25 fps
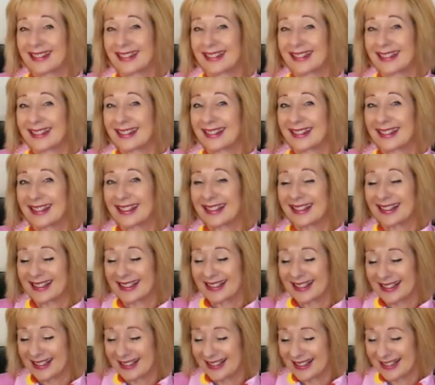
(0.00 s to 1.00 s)

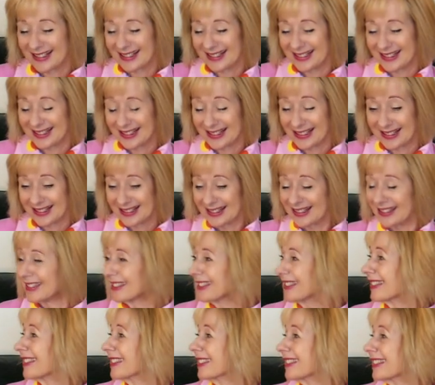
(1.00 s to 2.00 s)

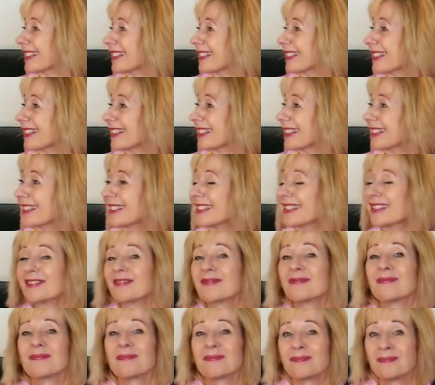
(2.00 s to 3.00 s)

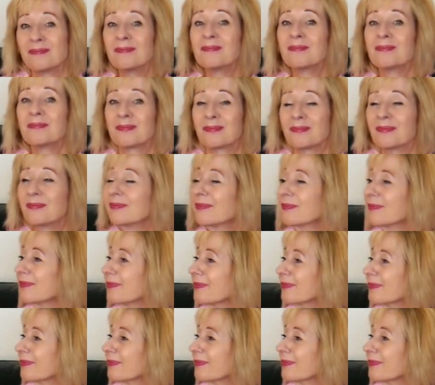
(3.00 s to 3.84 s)
(silent)